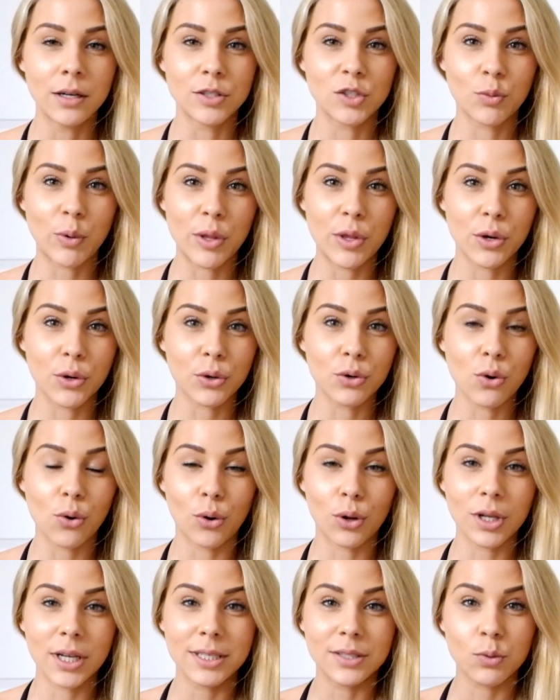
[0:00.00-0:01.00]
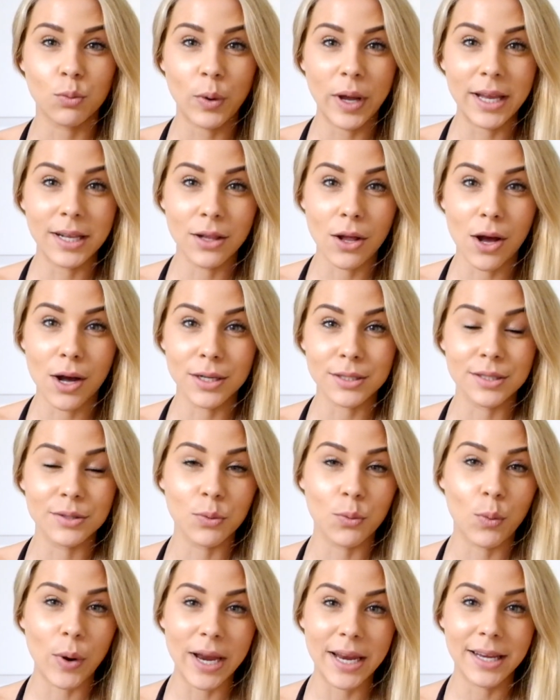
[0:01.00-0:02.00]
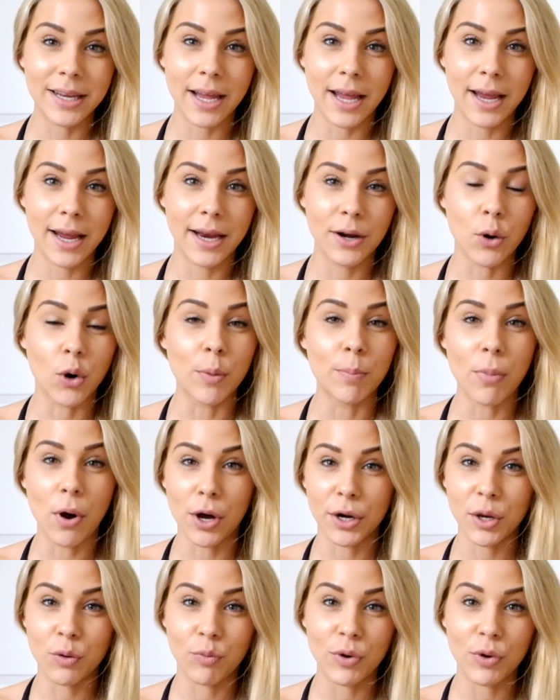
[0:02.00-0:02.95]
So whether your goal is weight loss, weight gain, or body